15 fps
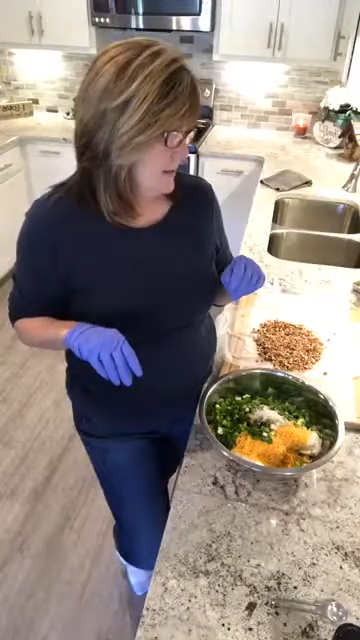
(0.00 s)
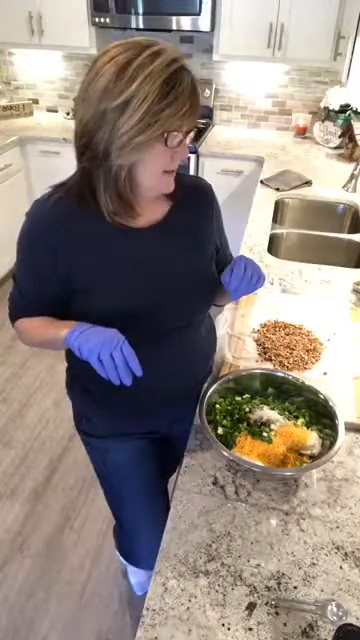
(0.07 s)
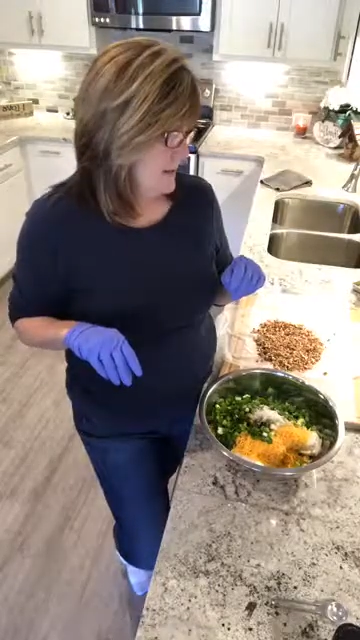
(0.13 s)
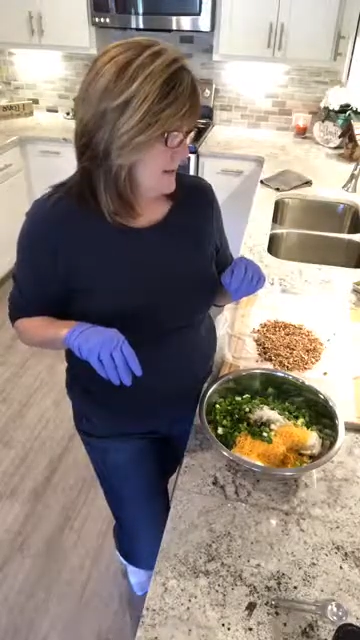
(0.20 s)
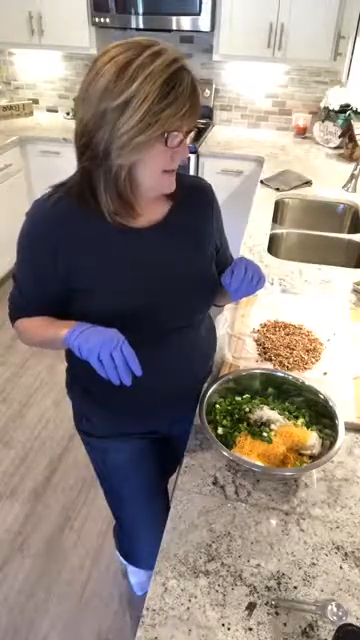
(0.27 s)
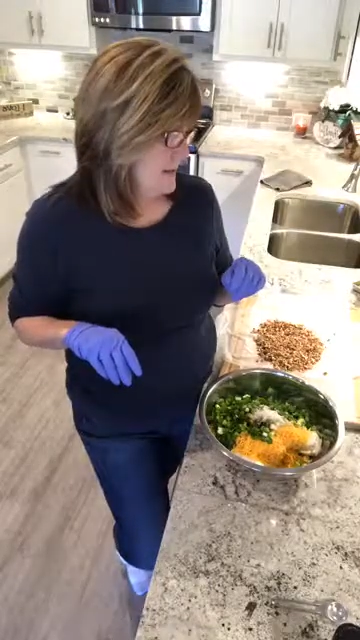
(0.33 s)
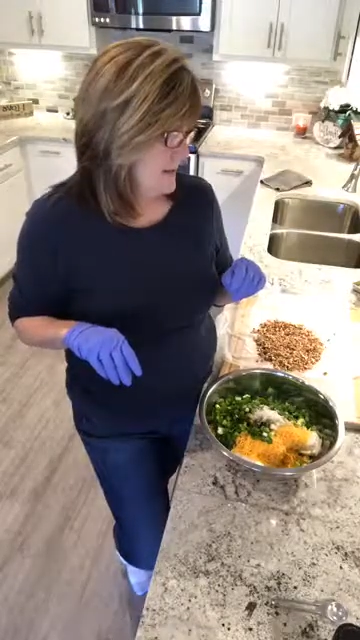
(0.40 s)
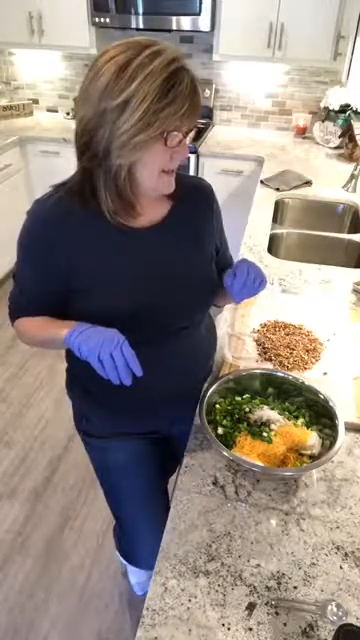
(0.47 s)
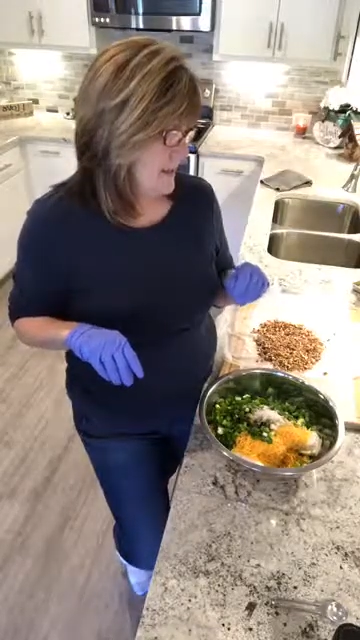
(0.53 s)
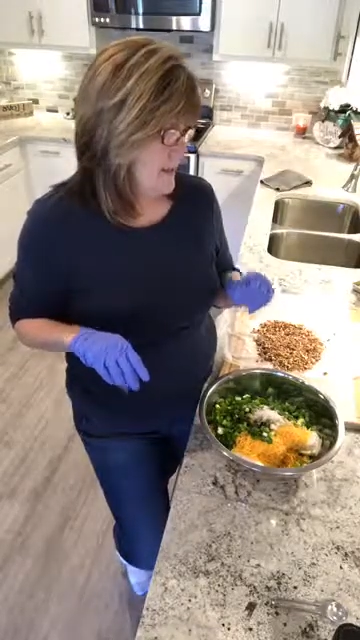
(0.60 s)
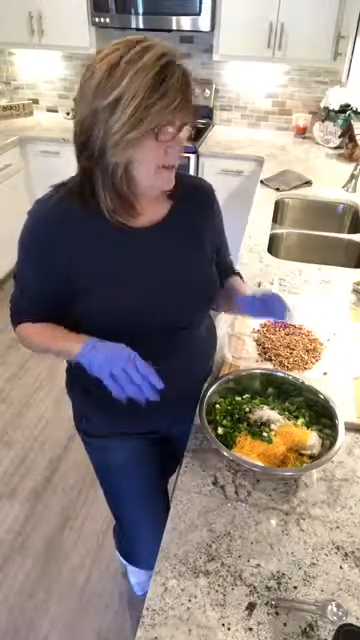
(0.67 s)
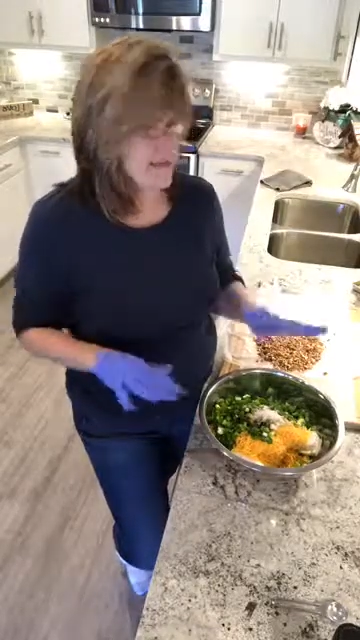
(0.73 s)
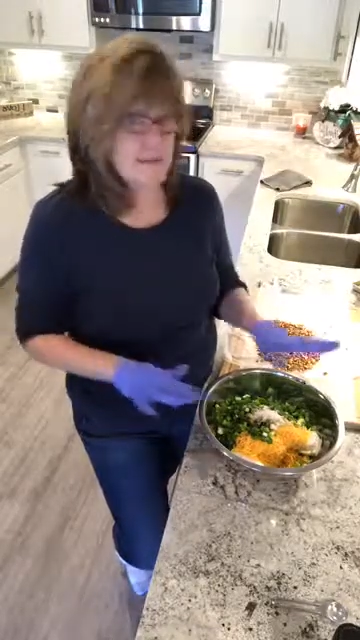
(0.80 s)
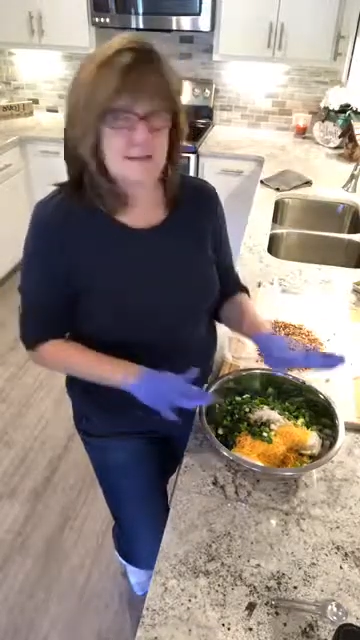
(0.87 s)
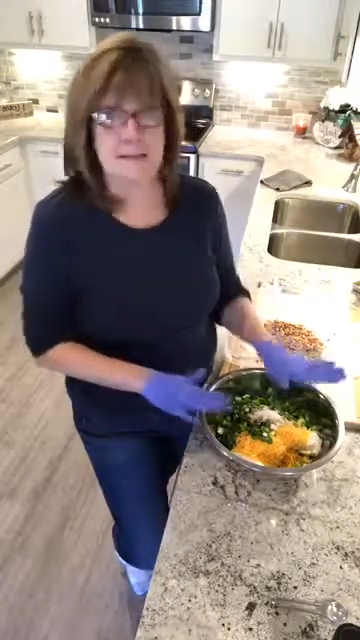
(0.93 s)
let's see,
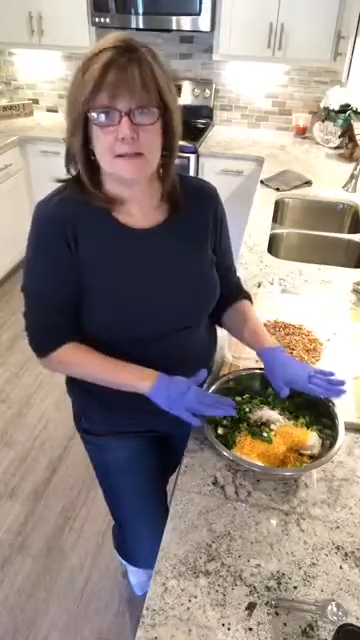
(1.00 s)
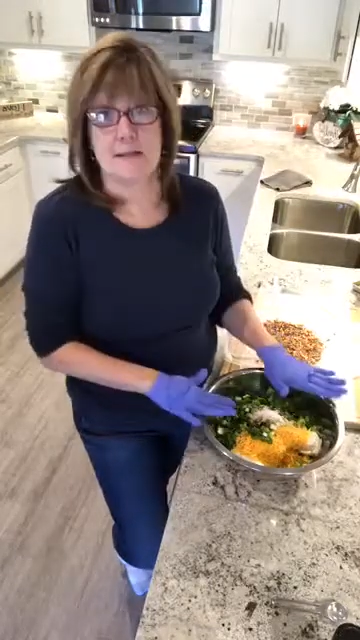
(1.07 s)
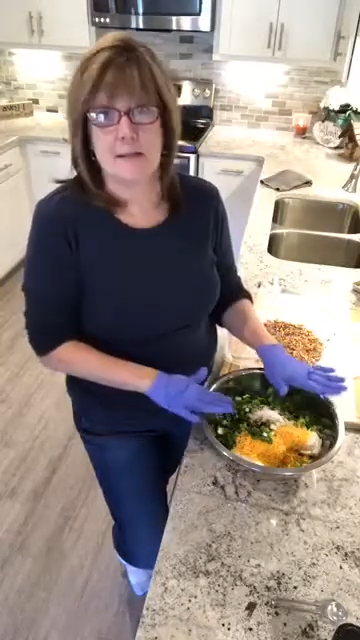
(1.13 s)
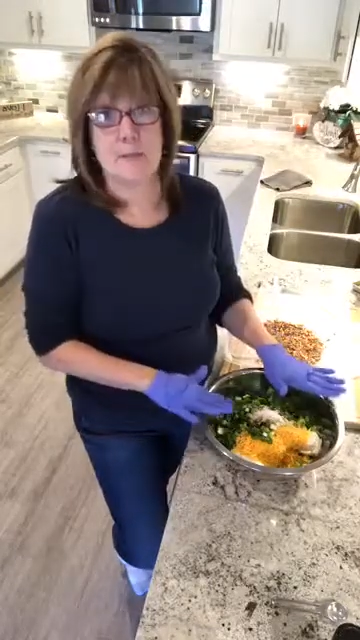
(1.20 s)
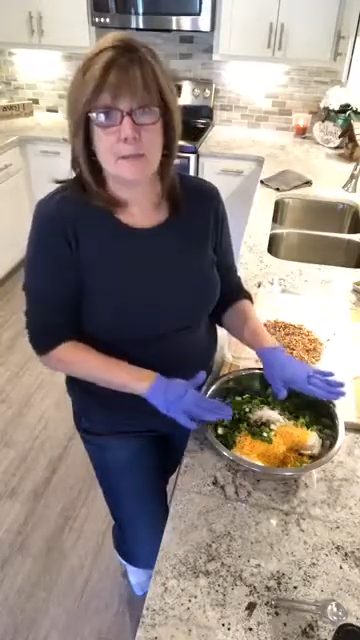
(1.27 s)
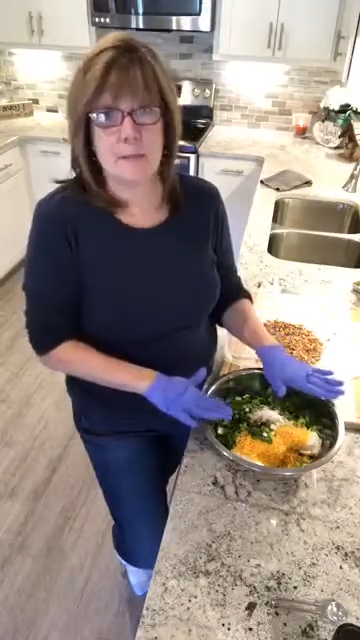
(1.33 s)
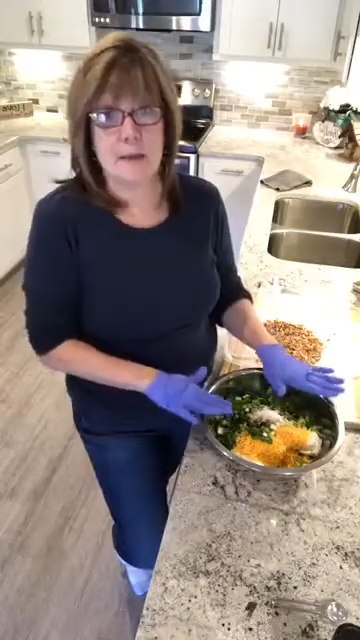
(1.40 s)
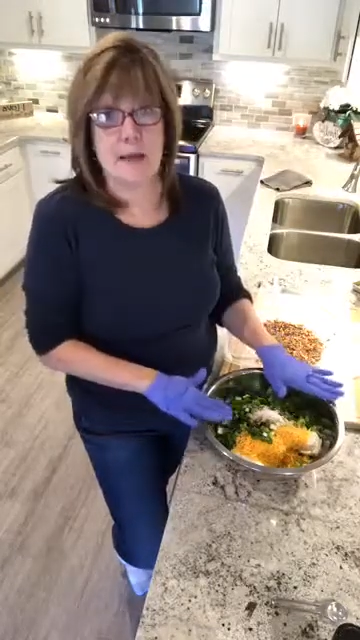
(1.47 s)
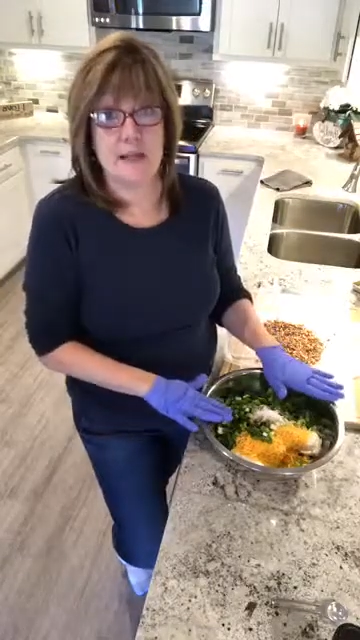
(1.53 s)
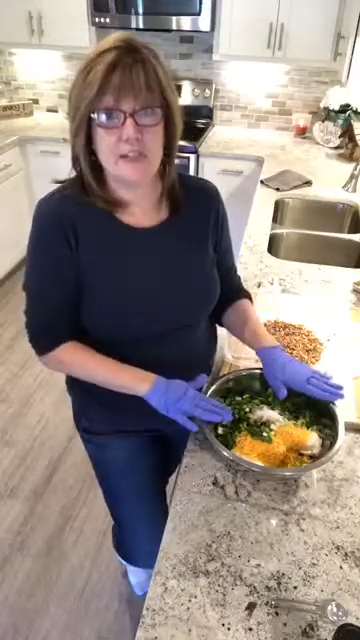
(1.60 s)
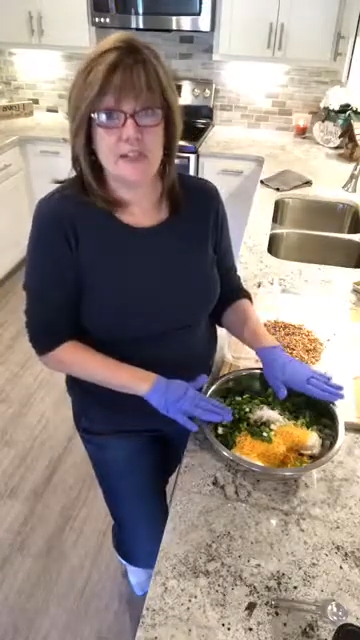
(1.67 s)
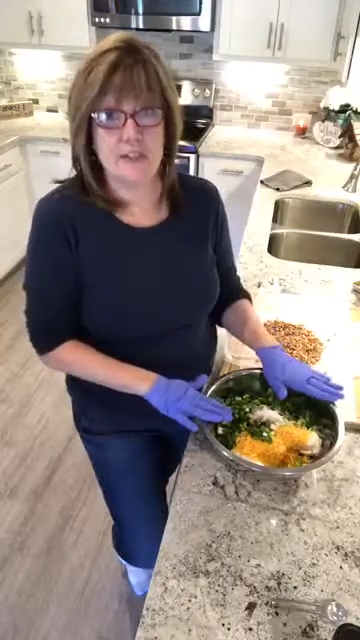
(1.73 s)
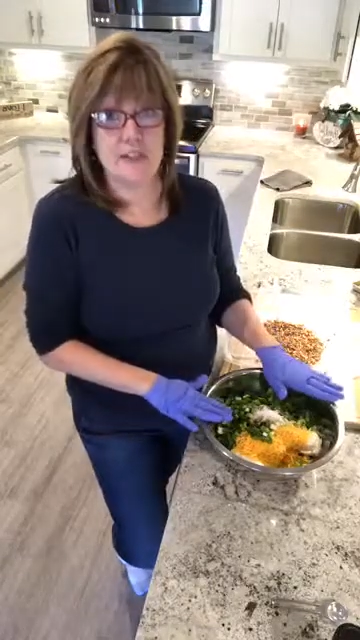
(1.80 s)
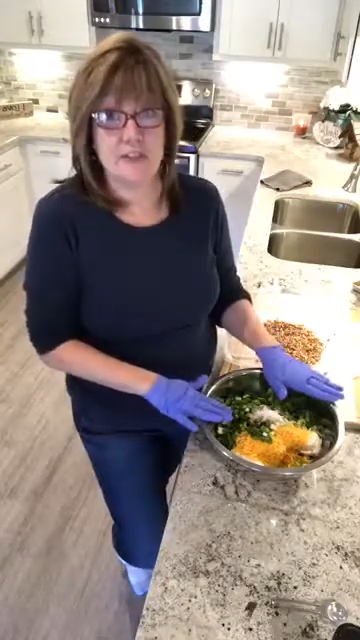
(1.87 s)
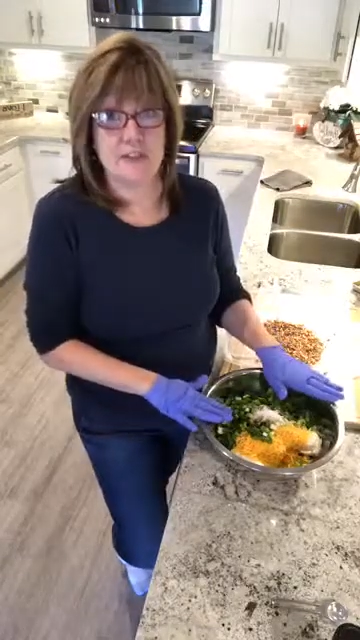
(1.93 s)
this is a double
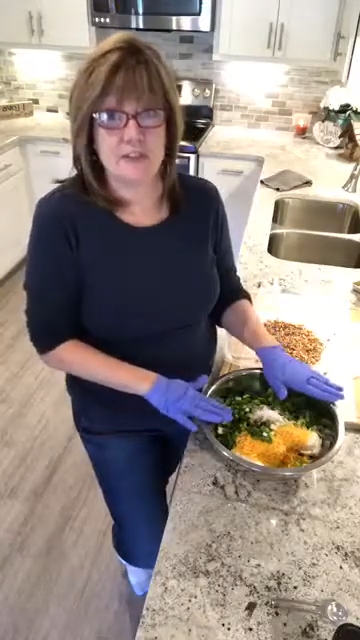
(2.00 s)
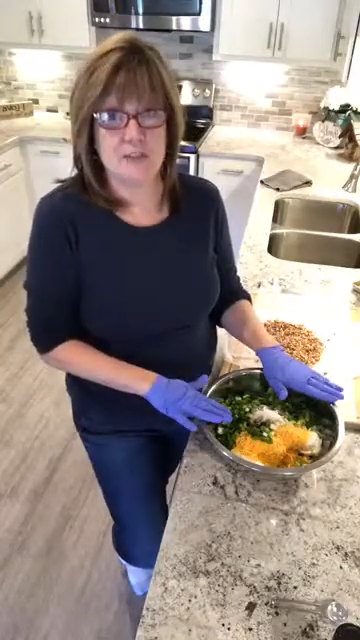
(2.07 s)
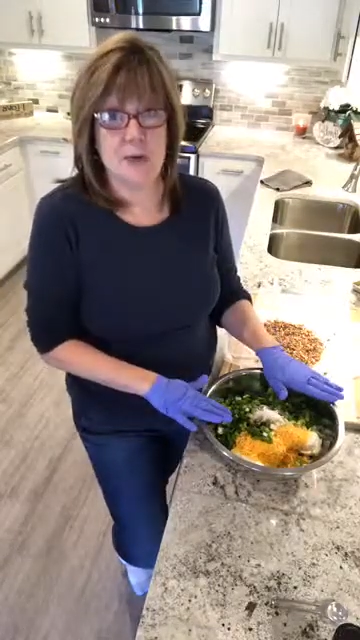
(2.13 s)
batch too.